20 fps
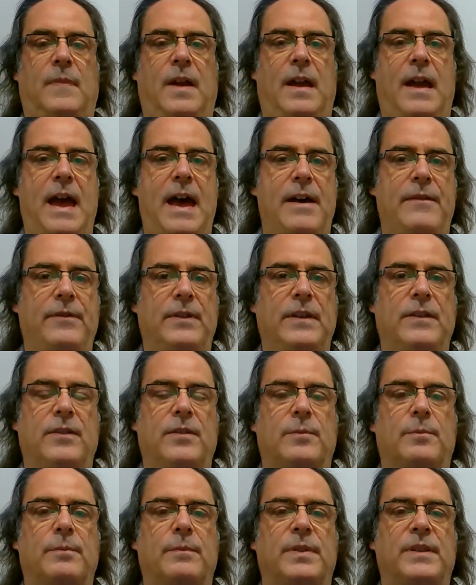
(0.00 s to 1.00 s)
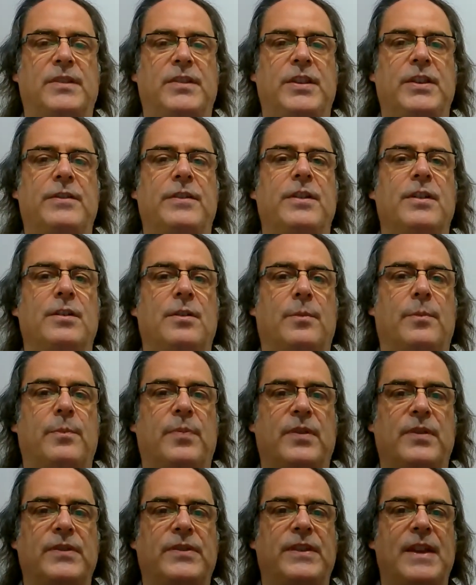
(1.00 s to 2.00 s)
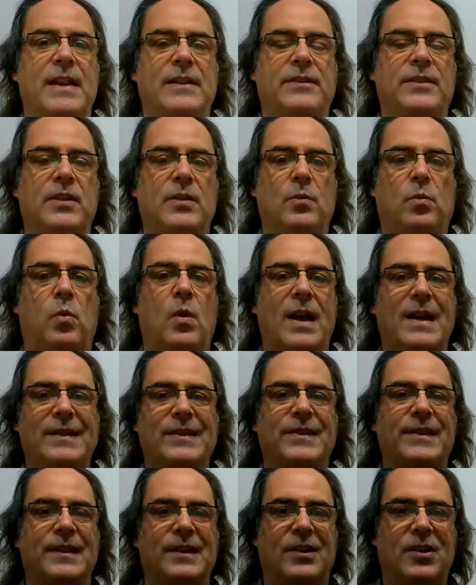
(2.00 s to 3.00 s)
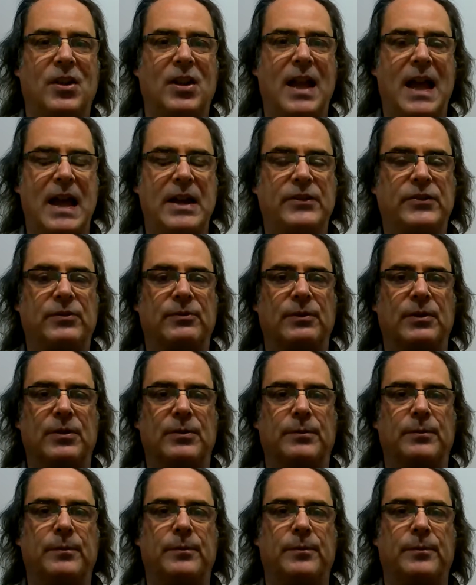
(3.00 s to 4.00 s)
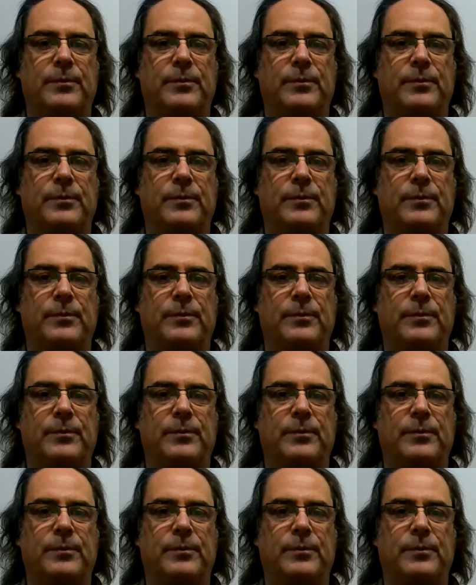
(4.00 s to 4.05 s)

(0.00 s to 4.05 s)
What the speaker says: having the material presented once in a classroom,